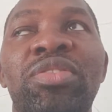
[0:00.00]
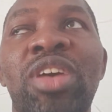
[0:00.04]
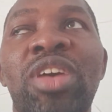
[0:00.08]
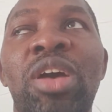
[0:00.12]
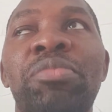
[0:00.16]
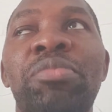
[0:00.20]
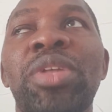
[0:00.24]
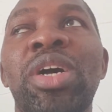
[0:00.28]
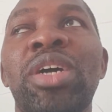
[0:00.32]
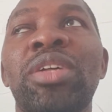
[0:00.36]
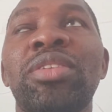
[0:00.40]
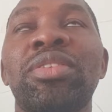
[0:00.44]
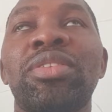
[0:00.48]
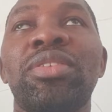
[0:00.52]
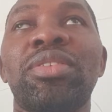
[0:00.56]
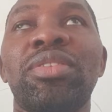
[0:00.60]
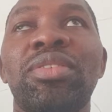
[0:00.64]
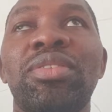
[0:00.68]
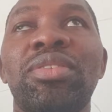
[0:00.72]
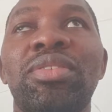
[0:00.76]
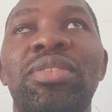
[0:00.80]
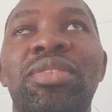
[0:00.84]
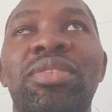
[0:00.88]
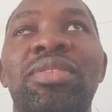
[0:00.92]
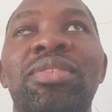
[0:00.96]
that
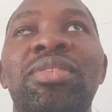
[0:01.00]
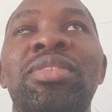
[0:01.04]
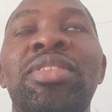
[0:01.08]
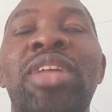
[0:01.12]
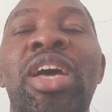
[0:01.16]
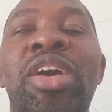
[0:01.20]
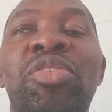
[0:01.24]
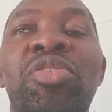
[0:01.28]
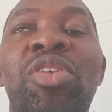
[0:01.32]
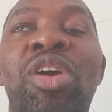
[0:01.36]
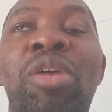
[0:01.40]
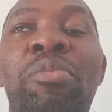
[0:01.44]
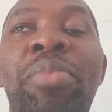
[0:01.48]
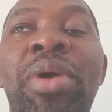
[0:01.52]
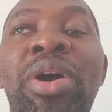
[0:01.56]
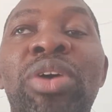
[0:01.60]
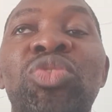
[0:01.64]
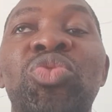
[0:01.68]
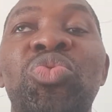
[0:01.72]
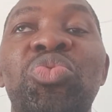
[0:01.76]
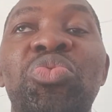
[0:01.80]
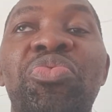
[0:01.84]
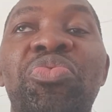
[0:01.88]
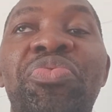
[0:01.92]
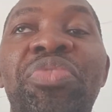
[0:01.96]
you're
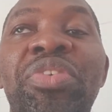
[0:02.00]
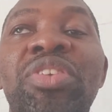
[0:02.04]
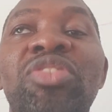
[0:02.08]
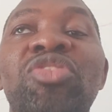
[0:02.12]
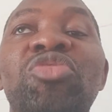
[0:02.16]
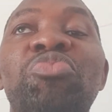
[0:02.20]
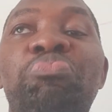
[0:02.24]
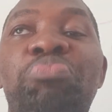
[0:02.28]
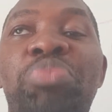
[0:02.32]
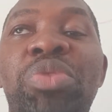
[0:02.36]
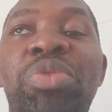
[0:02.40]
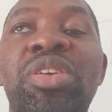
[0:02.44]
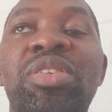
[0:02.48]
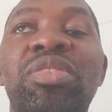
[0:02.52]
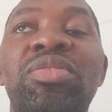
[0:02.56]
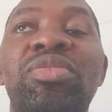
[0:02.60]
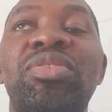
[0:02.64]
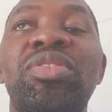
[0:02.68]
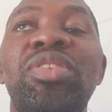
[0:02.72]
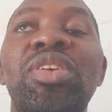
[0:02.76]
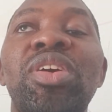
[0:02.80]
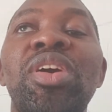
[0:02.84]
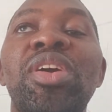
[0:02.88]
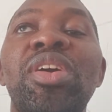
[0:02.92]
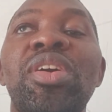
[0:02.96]
about to face,
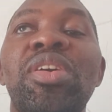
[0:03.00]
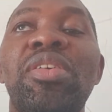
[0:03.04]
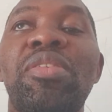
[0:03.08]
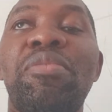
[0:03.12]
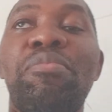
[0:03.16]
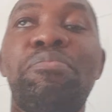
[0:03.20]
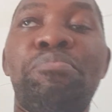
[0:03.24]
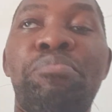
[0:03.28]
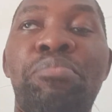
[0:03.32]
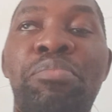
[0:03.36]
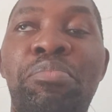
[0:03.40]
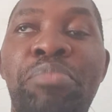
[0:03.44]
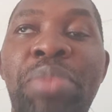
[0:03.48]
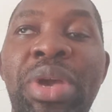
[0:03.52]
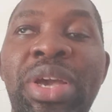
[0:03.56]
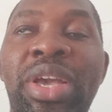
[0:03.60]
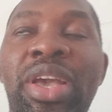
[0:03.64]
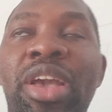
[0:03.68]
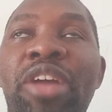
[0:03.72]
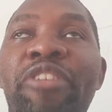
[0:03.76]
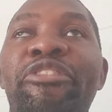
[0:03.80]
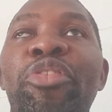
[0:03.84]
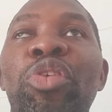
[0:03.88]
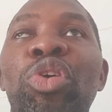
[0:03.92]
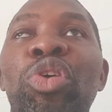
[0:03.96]
please make
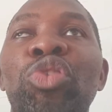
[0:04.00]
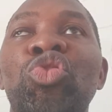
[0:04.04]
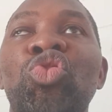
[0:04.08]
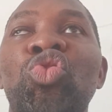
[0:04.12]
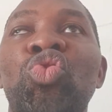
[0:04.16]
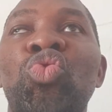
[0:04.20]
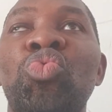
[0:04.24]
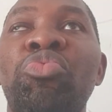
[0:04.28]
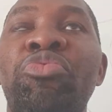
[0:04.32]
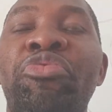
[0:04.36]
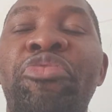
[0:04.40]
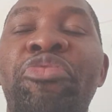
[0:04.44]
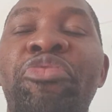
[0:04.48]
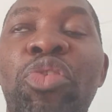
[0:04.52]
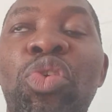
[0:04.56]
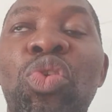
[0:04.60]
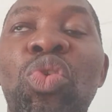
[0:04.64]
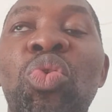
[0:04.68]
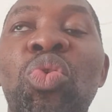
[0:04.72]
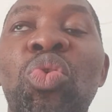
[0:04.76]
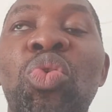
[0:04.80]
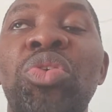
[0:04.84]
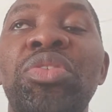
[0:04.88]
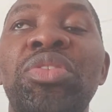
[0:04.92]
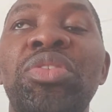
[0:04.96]
efforts to
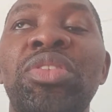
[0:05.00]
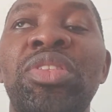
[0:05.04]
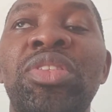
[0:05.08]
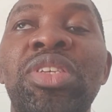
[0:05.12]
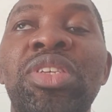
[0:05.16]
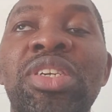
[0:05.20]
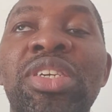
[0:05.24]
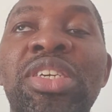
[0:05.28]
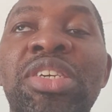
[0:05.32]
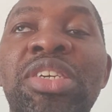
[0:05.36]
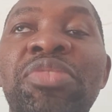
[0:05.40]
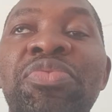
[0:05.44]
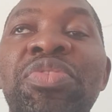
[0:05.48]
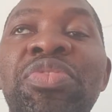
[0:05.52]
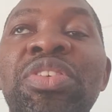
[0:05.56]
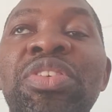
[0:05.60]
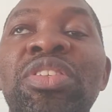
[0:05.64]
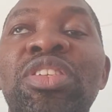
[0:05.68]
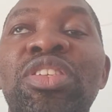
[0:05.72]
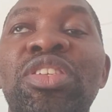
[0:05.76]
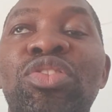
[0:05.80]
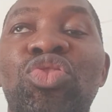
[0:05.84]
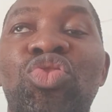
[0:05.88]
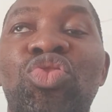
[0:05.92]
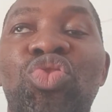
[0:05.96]
follow the given
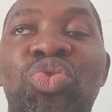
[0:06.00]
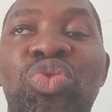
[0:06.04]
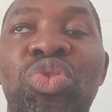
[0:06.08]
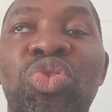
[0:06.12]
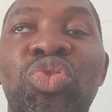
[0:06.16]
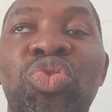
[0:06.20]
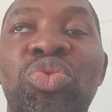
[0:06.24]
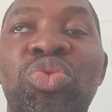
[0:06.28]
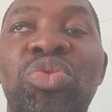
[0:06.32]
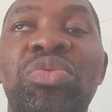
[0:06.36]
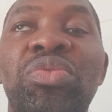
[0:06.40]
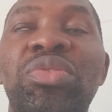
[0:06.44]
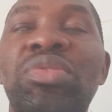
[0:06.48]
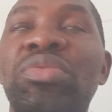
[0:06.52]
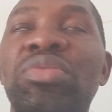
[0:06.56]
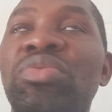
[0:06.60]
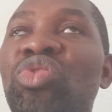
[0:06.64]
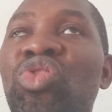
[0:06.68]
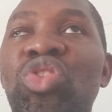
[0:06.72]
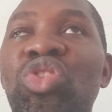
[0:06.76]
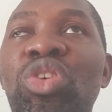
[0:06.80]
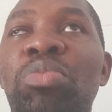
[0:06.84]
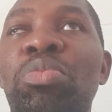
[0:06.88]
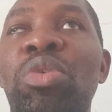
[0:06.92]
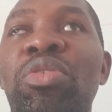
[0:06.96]
instruction.
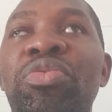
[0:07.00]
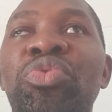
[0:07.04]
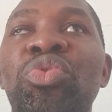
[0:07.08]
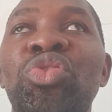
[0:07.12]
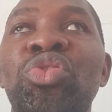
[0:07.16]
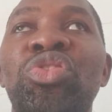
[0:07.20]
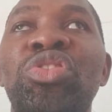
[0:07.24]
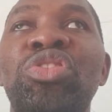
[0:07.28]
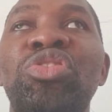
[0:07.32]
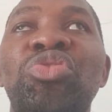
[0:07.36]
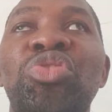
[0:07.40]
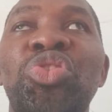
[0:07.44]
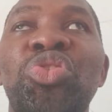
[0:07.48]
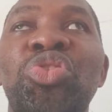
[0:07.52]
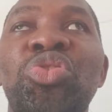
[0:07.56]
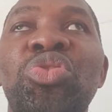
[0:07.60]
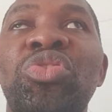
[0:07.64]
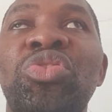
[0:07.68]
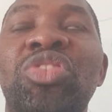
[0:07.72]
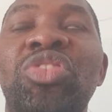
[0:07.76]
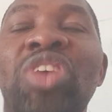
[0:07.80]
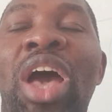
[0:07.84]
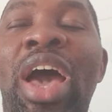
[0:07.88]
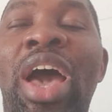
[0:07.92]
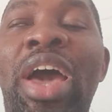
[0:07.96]
Some of those
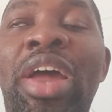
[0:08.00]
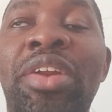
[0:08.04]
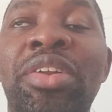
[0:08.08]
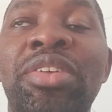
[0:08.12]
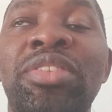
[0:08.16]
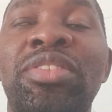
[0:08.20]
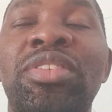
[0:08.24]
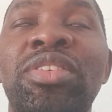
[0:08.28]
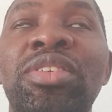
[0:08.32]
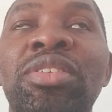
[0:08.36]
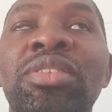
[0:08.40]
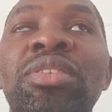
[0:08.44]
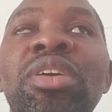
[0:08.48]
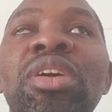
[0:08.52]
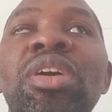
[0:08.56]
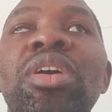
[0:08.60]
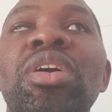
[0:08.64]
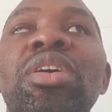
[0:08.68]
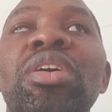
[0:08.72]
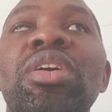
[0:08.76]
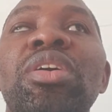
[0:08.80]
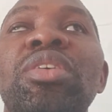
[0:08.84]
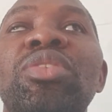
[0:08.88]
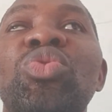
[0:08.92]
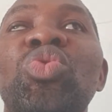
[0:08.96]
instructions are
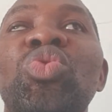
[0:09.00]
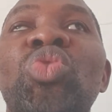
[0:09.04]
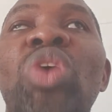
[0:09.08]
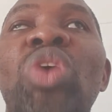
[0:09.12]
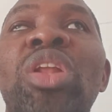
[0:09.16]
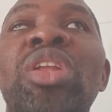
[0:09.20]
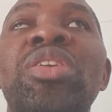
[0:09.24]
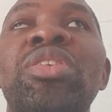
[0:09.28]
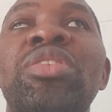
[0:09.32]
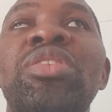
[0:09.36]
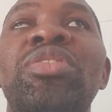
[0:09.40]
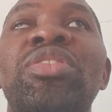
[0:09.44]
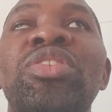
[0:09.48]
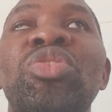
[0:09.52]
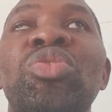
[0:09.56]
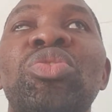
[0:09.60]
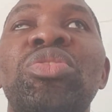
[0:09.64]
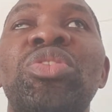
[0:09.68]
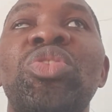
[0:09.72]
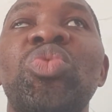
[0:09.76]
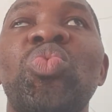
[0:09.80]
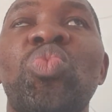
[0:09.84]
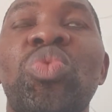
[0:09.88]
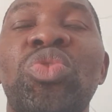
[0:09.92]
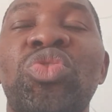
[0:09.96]
usually written on
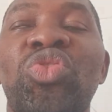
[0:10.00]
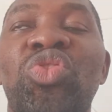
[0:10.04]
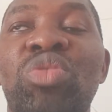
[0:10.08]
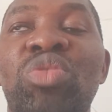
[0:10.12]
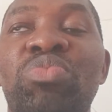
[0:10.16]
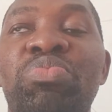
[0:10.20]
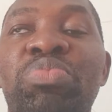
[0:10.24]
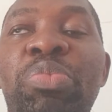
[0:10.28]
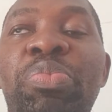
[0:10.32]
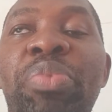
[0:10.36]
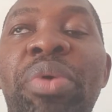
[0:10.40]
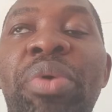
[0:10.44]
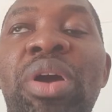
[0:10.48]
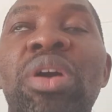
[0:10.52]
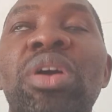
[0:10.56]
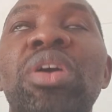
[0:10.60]
the question paper.